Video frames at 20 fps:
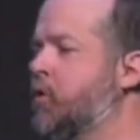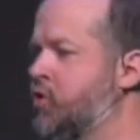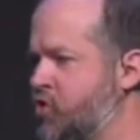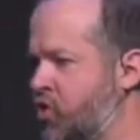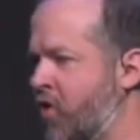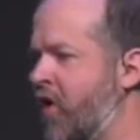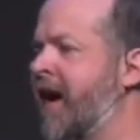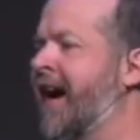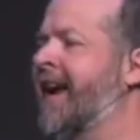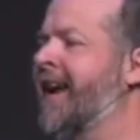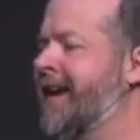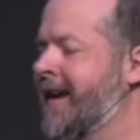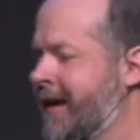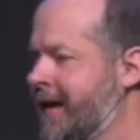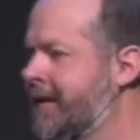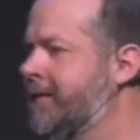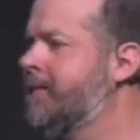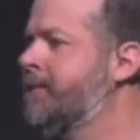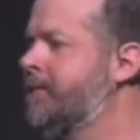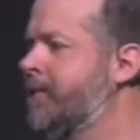drain
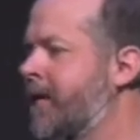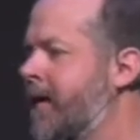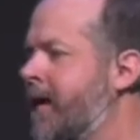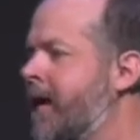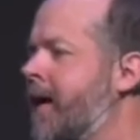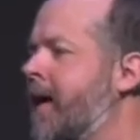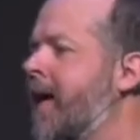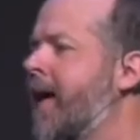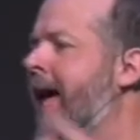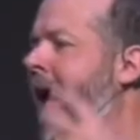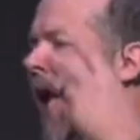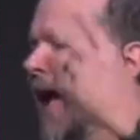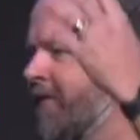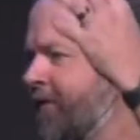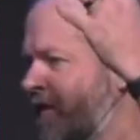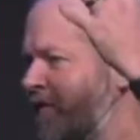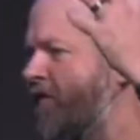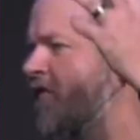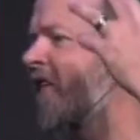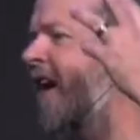and
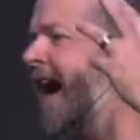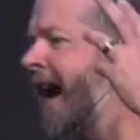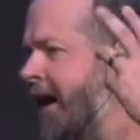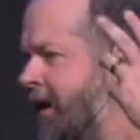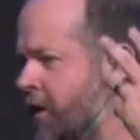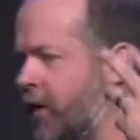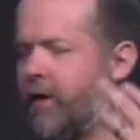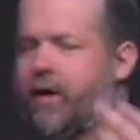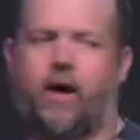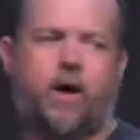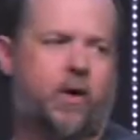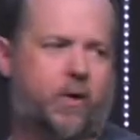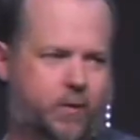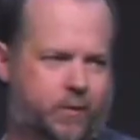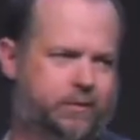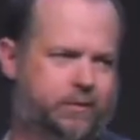the fire go.